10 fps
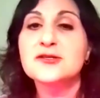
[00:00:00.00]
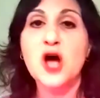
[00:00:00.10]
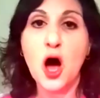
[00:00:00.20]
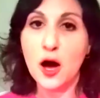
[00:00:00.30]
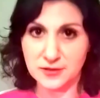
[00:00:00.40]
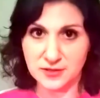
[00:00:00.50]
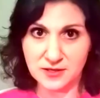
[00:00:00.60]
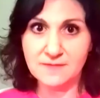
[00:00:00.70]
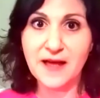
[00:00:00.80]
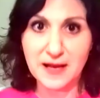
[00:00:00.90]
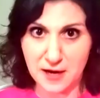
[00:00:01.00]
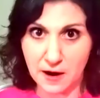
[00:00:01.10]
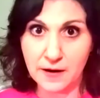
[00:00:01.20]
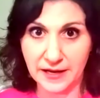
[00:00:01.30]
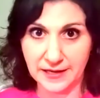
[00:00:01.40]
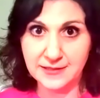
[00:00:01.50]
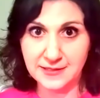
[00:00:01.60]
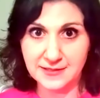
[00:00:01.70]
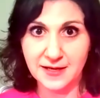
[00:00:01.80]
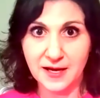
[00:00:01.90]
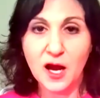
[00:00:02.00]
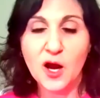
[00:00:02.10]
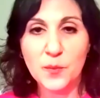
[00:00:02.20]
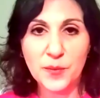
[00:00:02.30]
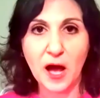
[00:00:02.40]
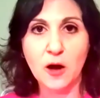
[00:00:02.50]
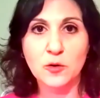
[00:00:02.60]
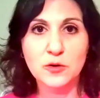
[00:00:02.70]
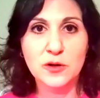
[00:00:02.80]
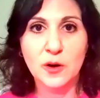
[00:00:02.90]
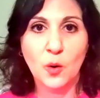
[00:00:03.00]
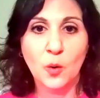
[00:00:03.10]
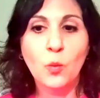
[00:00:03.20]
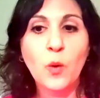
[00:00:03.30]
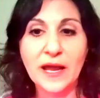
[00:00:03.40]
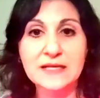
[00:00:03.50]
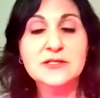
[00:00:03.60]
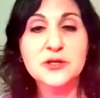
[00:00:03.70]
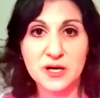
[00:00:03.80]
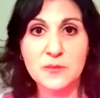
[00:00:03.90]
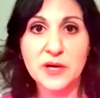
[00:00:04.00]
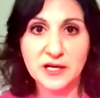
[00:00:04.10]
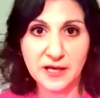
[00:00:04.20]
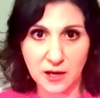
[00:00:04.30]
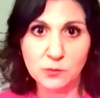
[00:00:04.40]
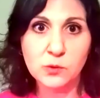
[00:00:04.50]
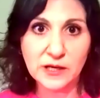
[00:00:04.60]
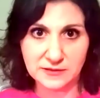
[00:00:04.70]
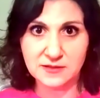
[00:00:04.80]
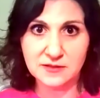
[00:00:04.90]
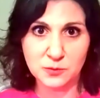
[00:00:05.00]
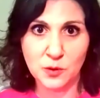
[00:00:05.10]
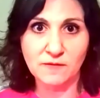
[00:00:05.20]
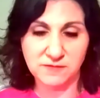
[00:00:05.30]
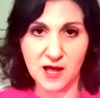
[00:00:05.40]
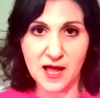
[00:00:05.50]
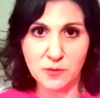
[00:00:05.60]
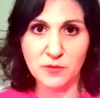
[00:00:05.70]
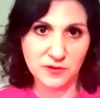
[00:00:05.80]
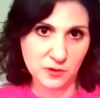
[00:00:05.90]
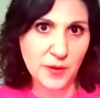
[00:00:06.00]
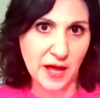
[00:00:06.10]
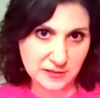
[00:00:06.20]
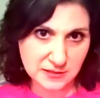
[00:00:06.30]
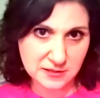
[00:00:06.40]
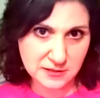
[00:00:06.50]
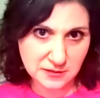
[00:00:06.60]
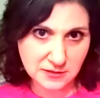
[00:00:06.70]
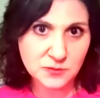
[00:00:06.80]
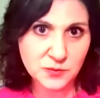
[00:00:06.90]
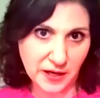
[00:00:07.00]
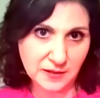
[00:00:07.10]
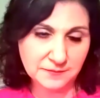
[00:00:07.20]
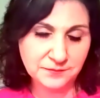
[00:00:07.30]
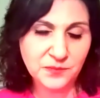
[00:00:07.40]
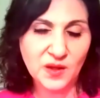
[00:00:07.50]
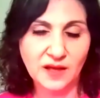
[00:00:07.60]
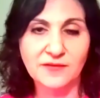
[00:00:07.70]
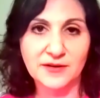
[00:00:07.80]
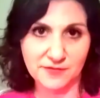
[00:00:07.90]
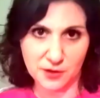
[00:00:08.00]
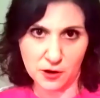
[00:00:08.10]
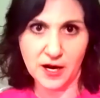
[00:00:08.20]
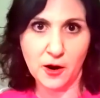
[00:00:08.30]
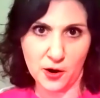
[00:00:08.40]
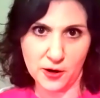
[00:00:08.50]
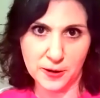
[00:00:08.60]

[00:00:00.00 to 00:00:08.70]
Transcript: talk to your veterinarians about ways you can mitigate risks while flying with your pets, right? Even if they're in cargo.